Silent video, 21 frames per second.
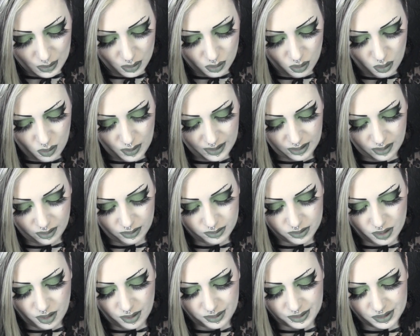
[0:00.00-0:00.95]
Oh, it
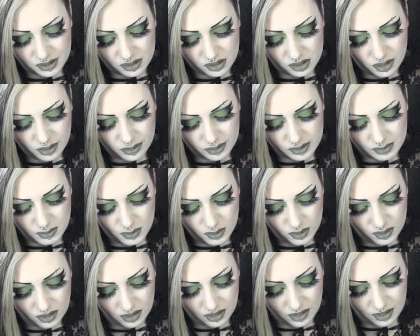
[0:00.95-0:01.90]
goes on so
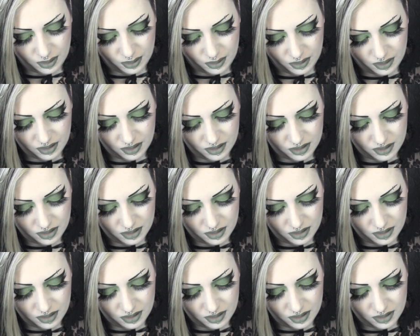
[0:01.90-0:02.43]
smooth though.